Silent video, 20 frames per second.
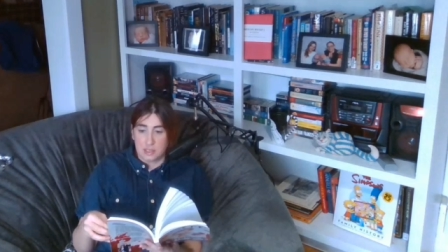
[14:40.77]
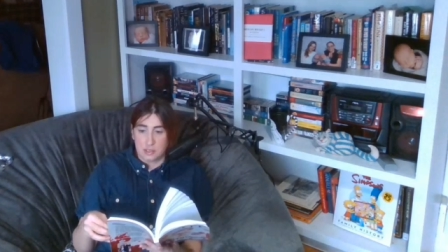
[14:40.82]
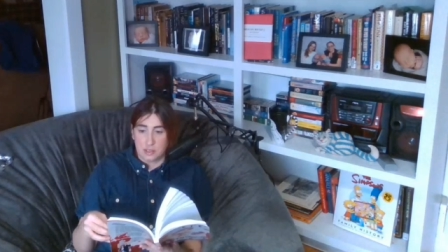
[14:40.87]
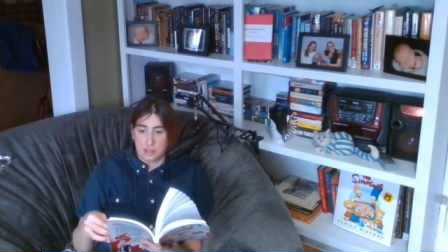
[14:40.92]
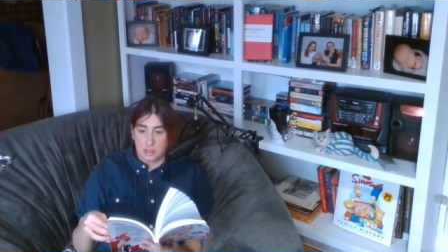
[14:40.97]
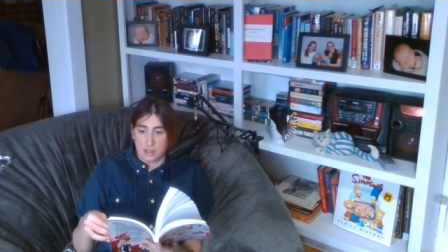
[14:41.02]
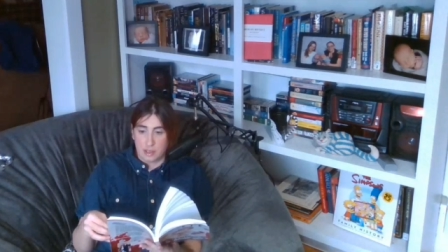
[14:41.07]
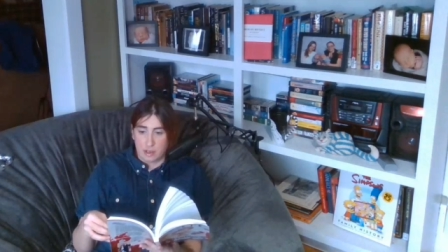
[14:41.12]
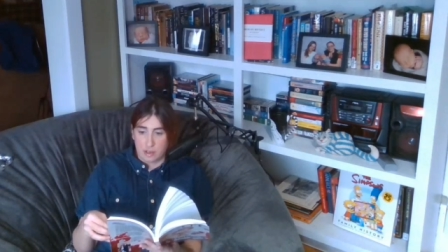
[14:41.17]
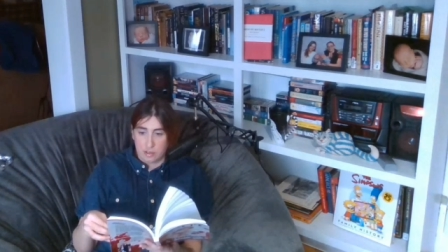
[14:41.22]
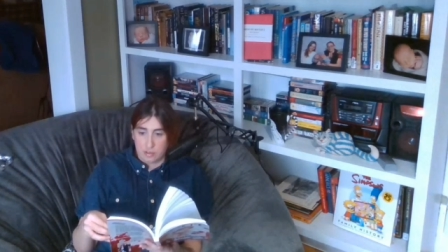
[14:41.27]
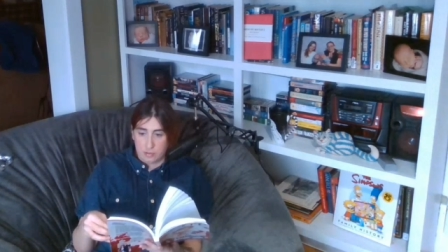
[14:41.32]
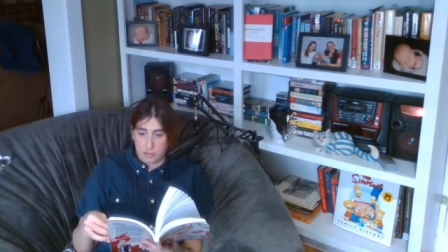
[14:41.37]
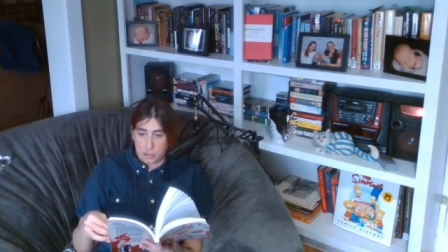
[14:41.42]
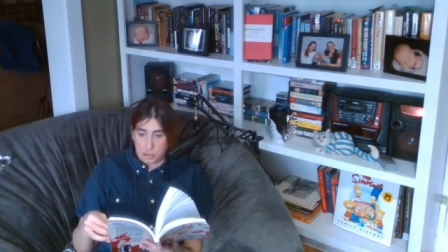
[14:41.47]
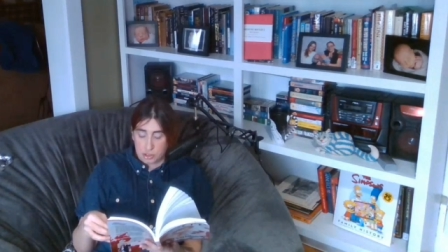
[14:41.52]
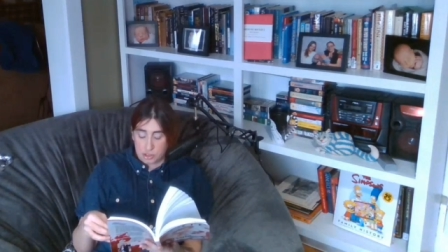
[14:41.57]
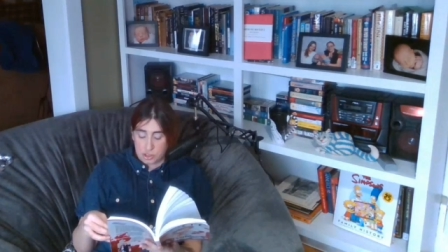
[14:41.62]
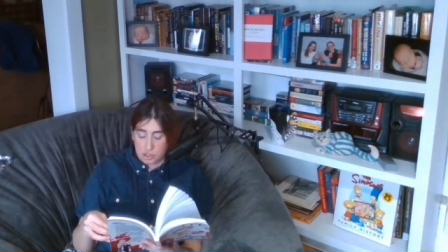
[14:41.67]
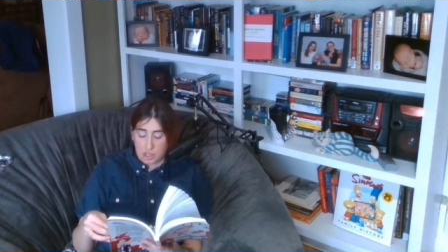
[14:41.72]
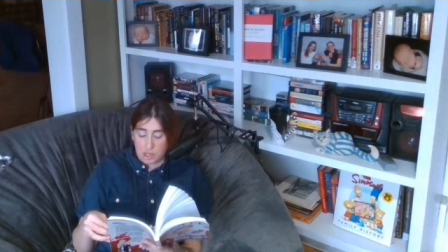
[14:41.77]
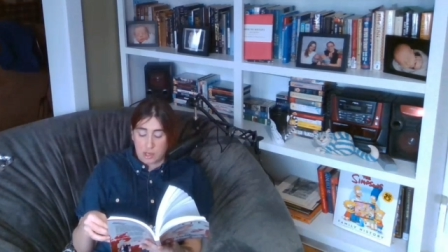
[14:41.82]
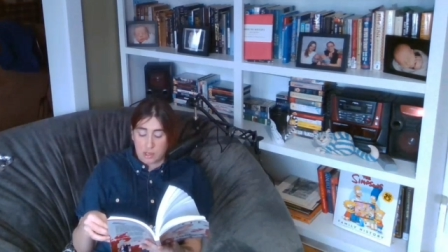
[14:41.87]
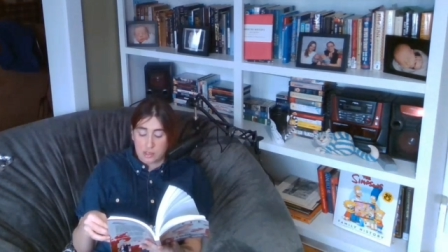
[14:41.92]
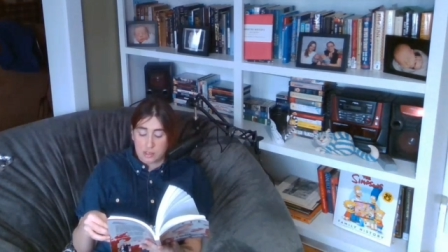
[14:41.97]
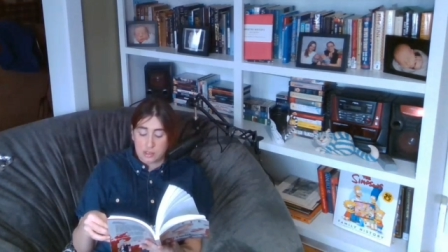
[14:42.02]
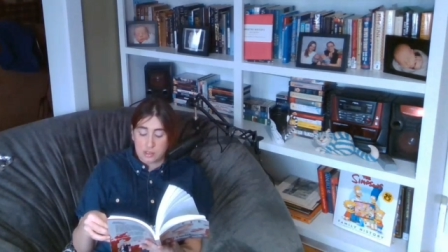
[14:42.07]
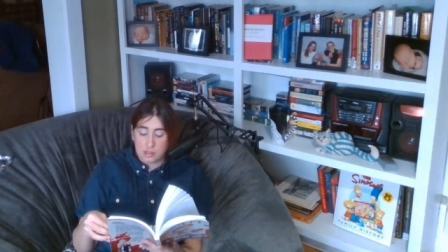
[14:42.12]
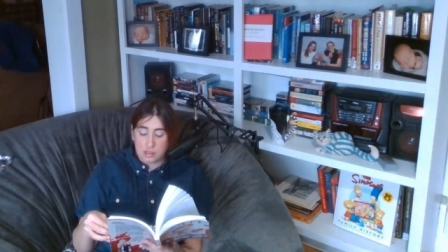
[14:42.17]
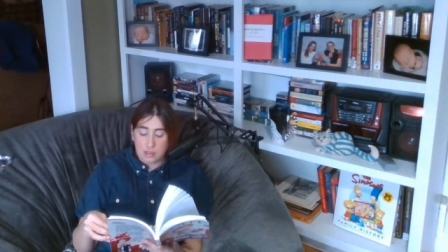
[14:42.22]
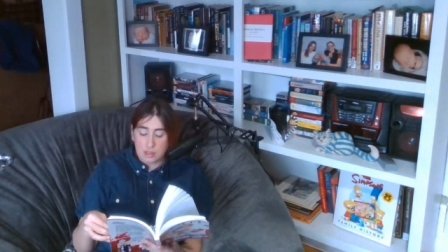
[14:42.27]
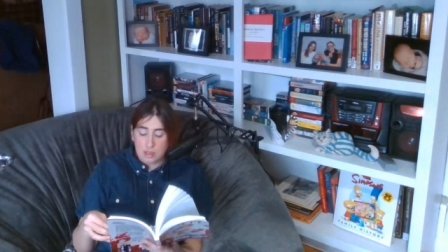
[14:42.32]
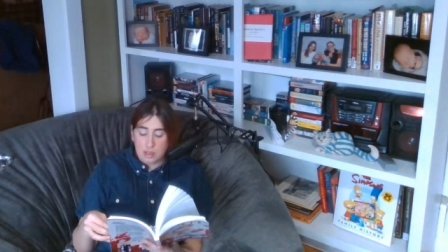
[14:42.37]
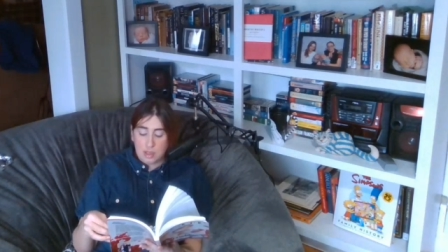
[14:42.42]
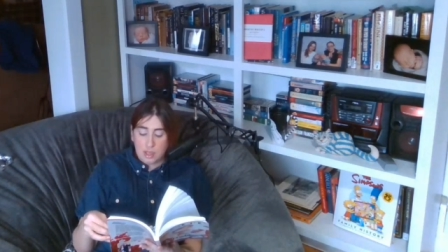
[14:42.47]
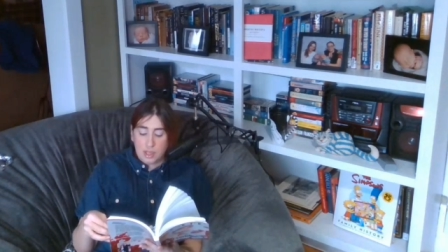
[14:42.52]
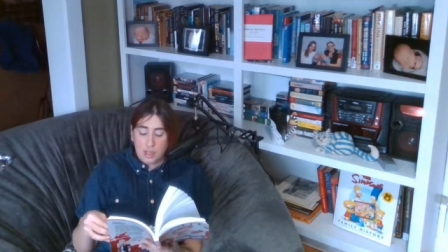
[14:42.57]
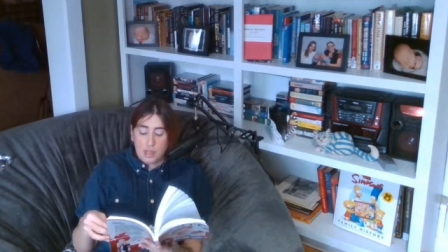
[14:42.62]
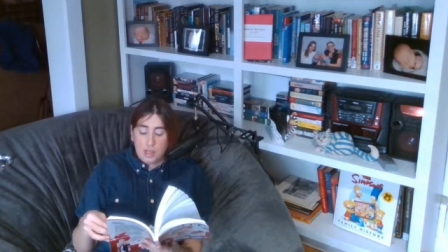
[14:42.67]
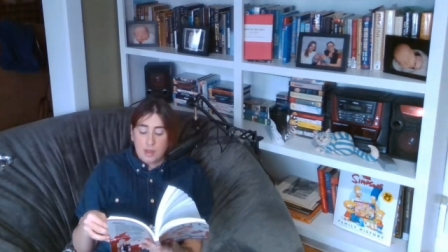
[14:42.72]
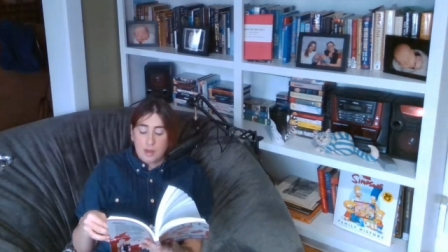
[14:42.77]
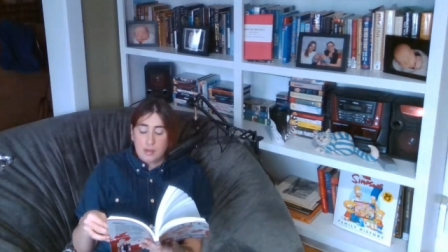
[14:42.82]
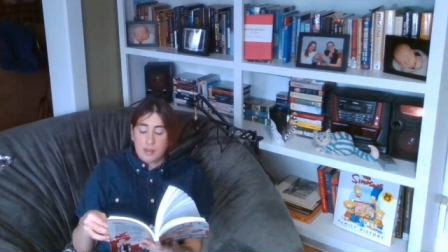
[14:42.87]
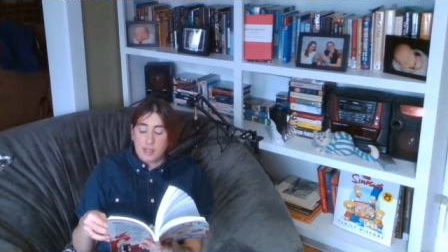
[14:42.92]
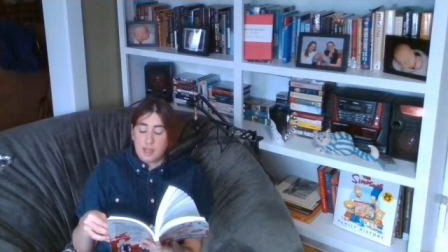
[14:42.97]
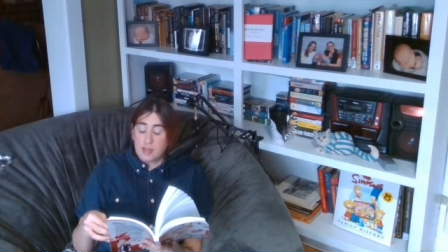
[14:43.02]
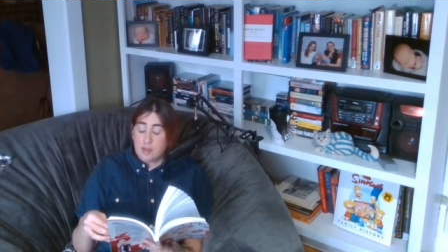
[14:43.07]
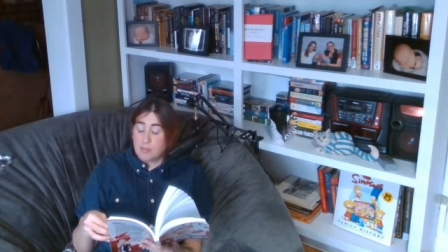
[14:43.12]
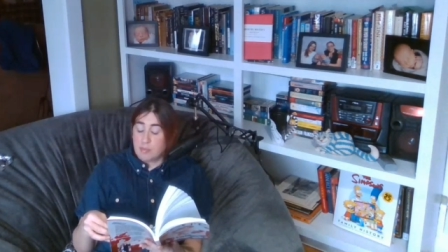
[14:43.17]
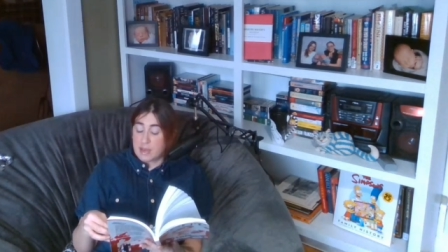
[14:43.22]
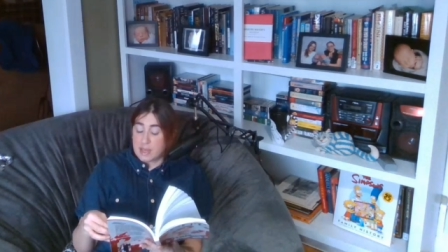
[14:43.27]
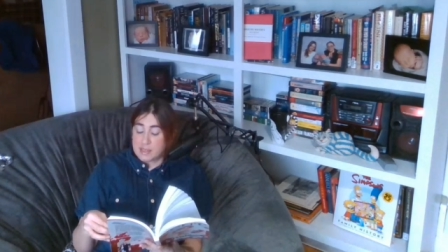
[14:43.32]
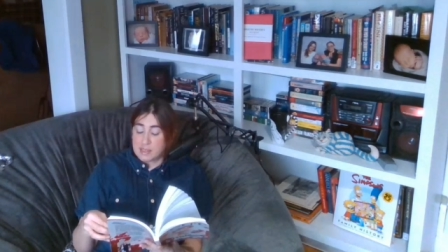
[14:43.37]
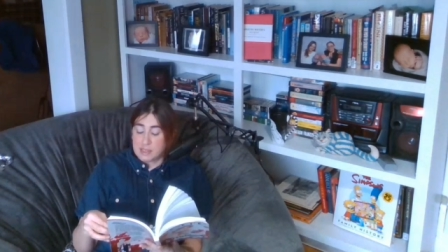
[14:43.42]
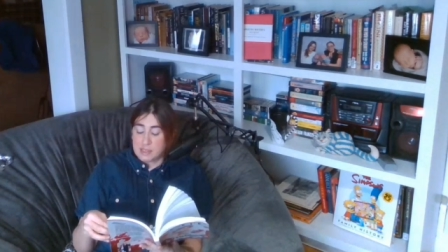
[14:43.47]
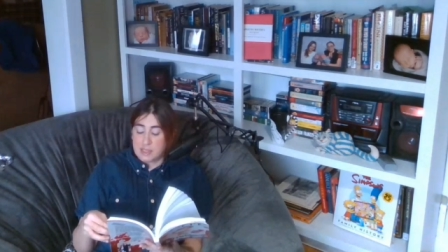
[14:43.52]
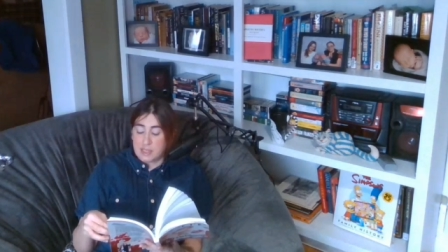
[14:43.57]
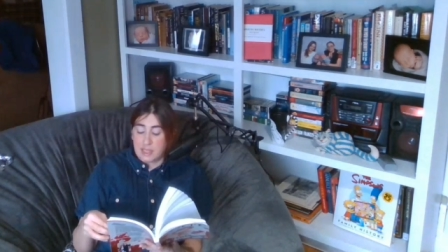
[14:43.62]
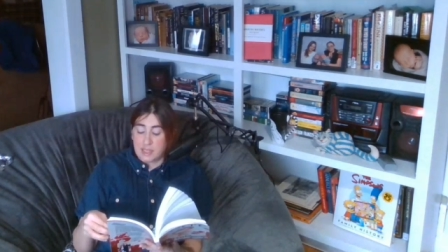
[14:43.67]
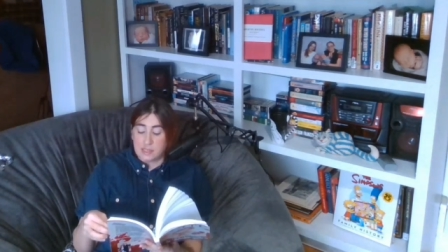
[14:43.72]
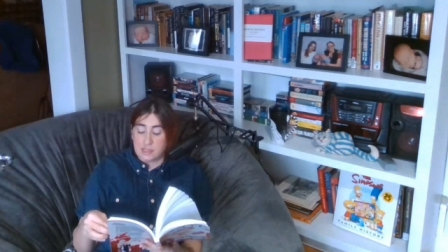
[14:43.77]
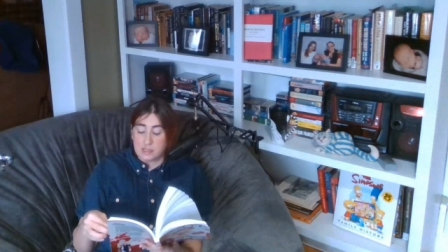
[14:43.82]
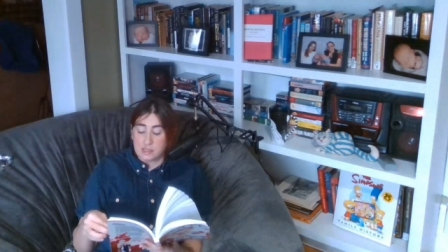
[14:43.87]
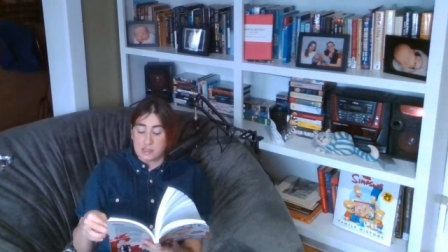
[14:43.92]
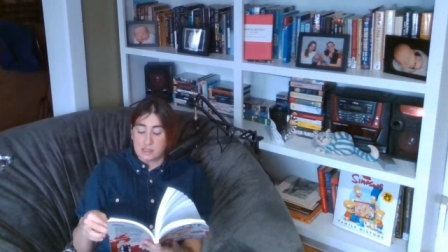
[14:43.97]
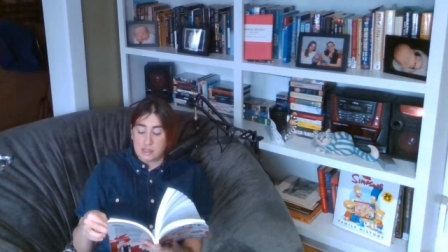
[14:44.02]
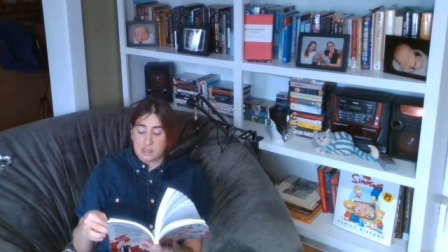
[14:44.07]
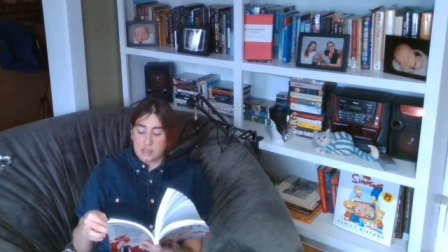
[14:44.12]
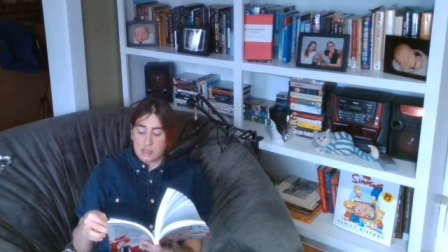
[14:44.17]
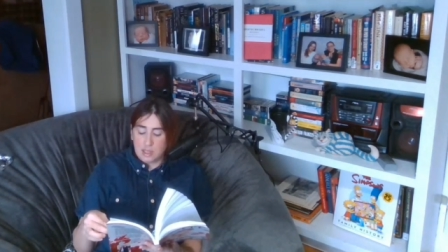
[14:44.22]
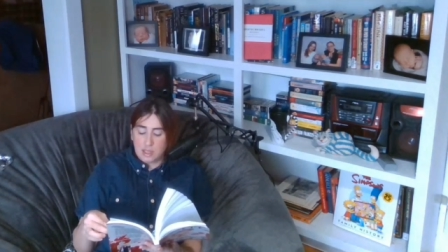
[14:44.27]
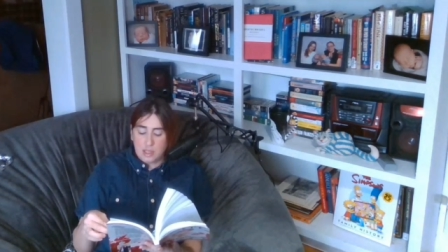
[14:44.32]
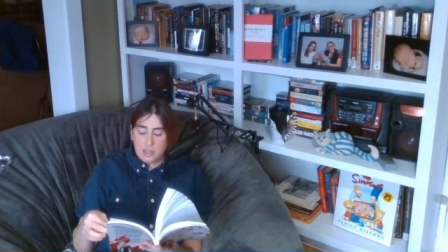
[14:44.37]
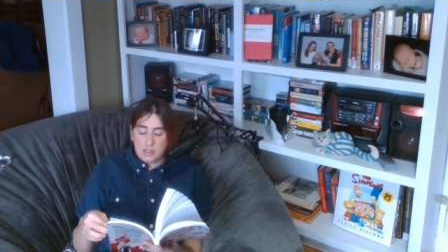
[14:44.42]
under the artificial stars, then back to Keaton's.